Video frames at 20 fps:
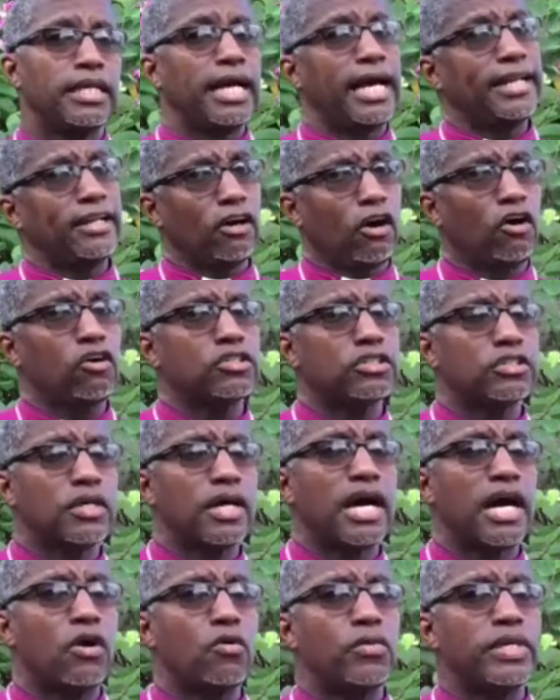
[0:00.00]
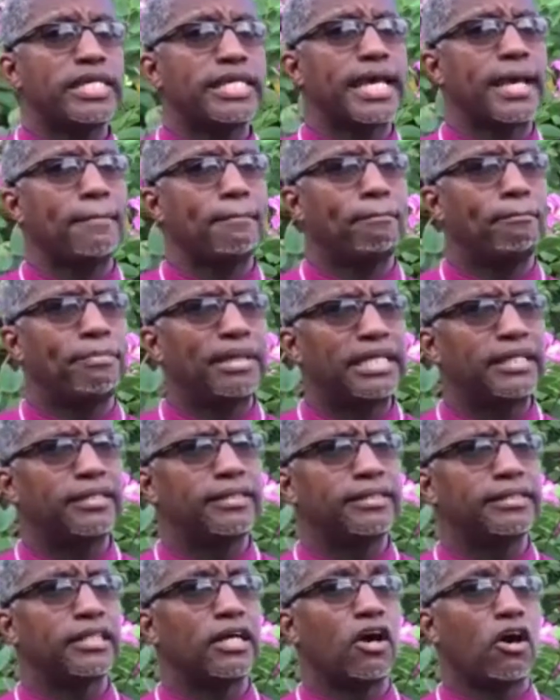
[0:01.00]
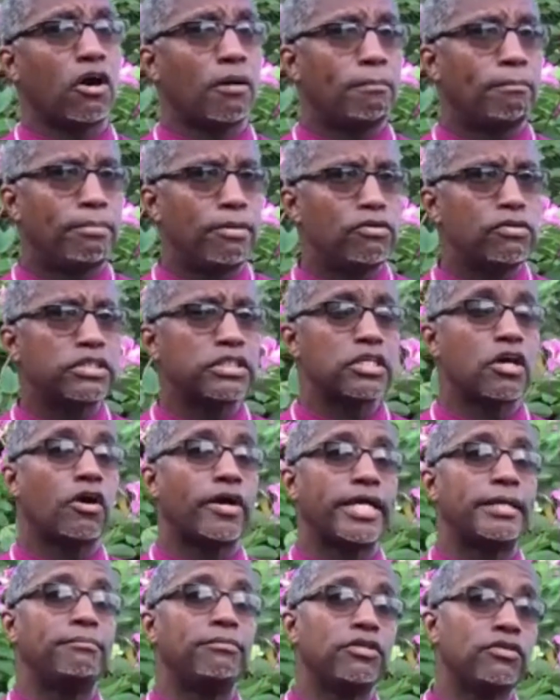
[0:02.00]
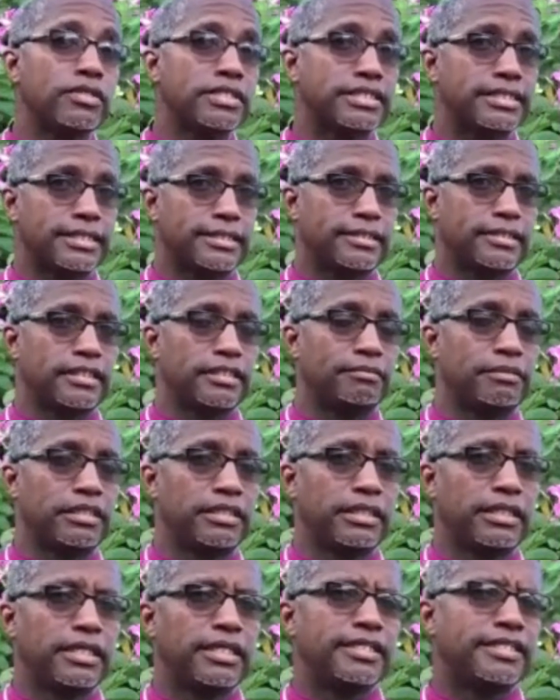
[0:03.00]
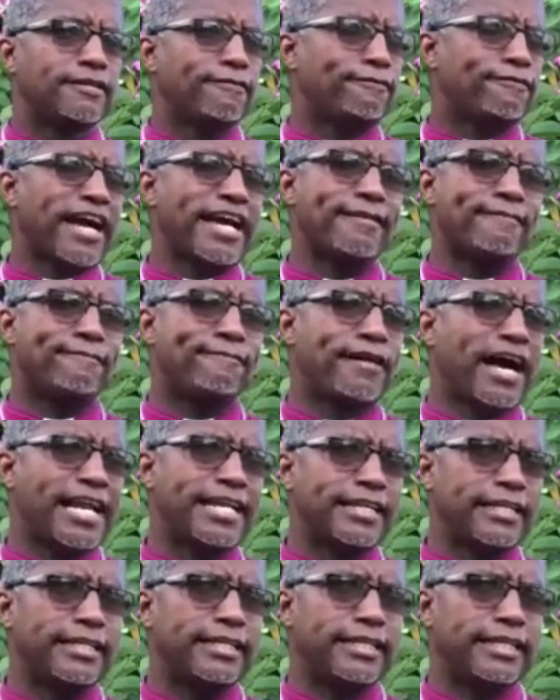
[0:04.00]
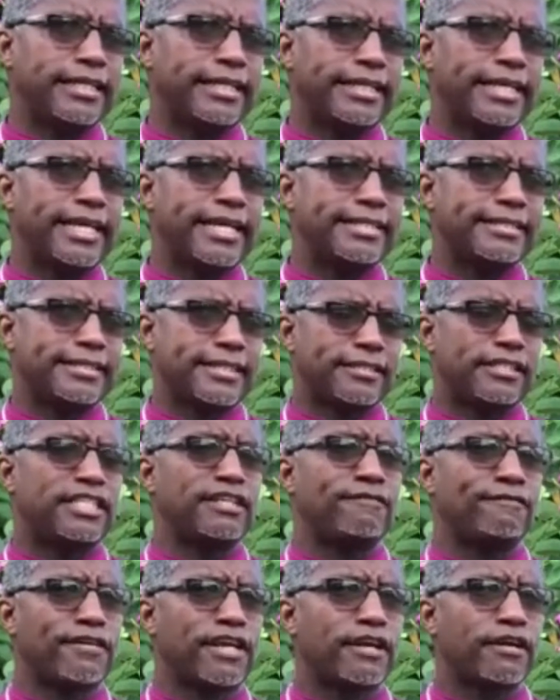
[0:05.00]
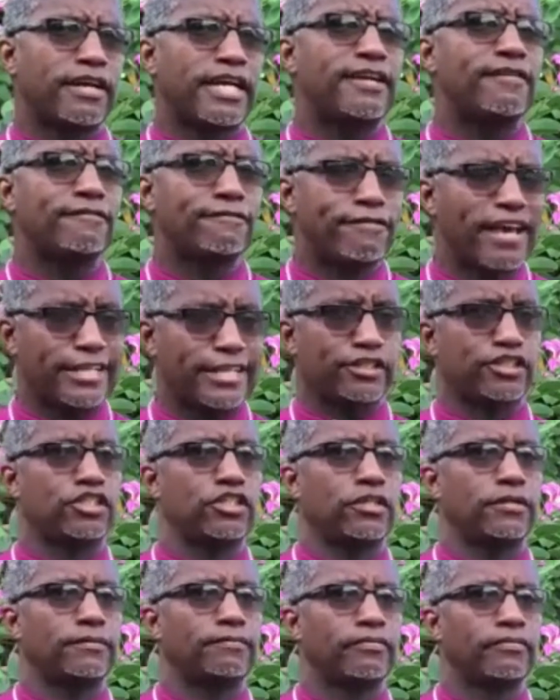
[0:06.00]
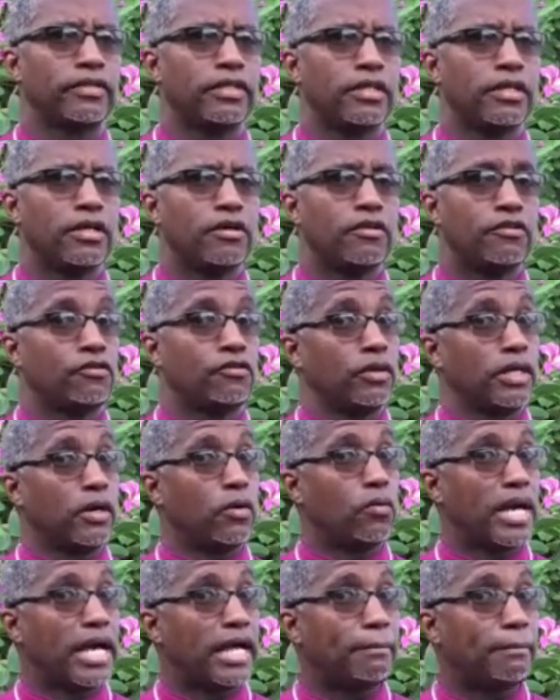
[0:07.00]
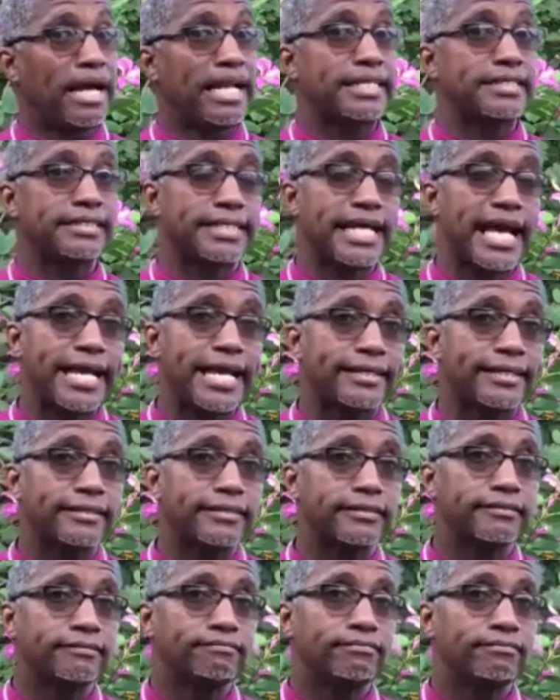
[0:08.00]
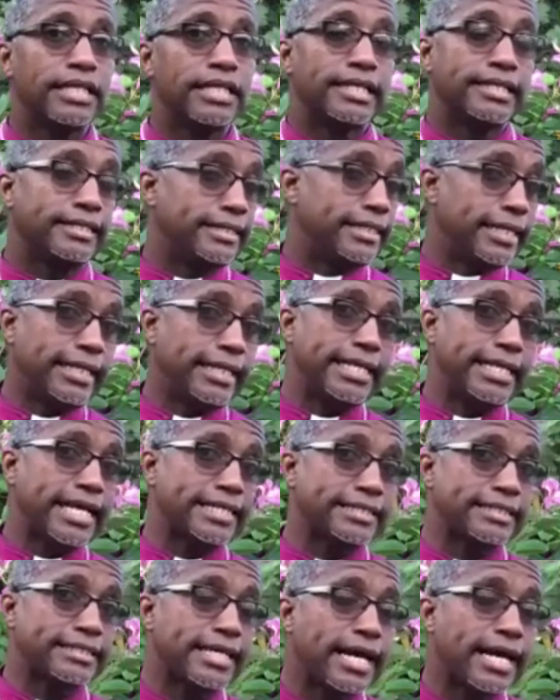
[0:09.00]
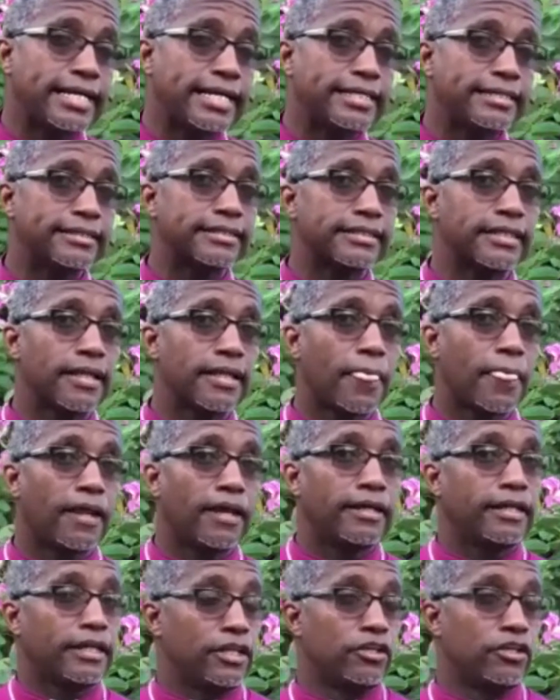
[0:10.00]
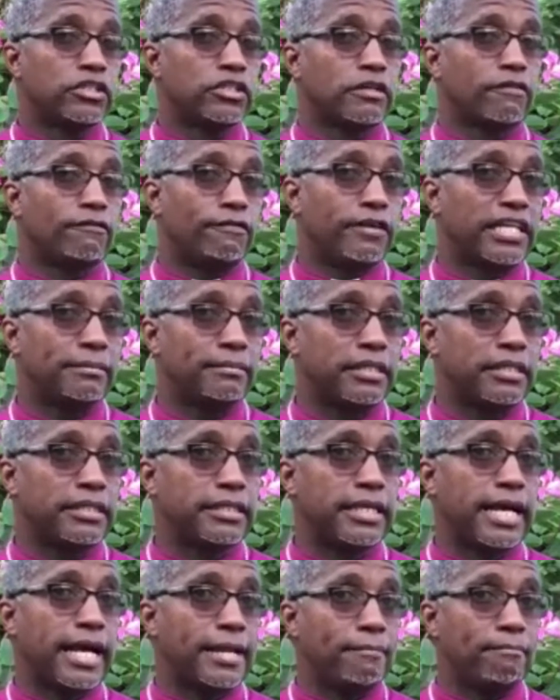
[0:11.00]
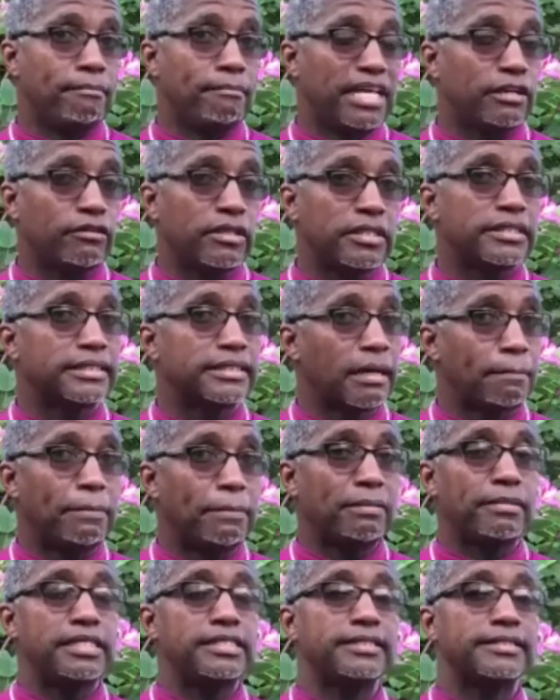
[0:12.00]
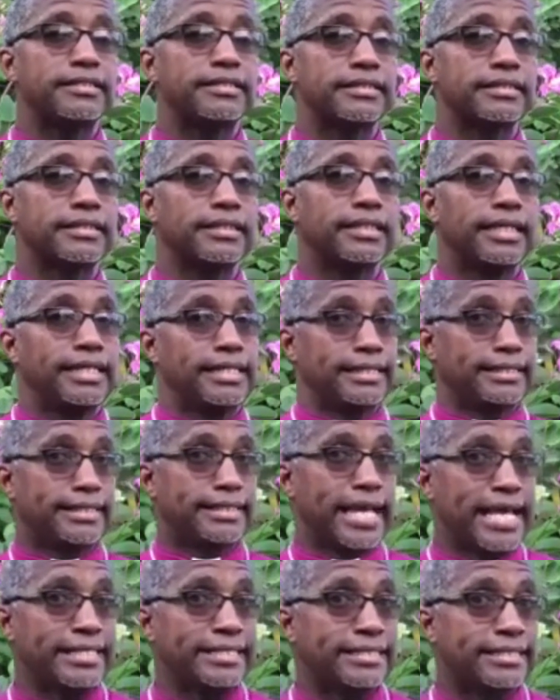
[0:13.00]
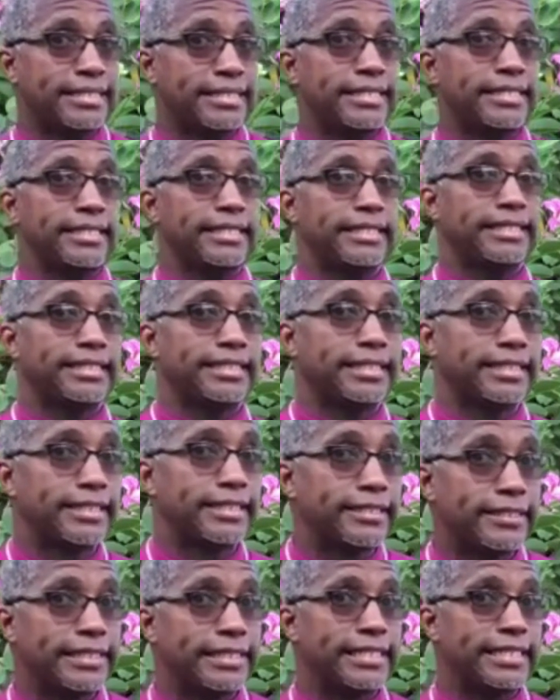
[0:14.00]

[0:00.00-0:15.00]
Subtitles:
and also how we can build or boost our immune system to fight valiantly against severe infection through a well-balanced diet, daily exercise, the use of vitamin and mineral supplements, testing, early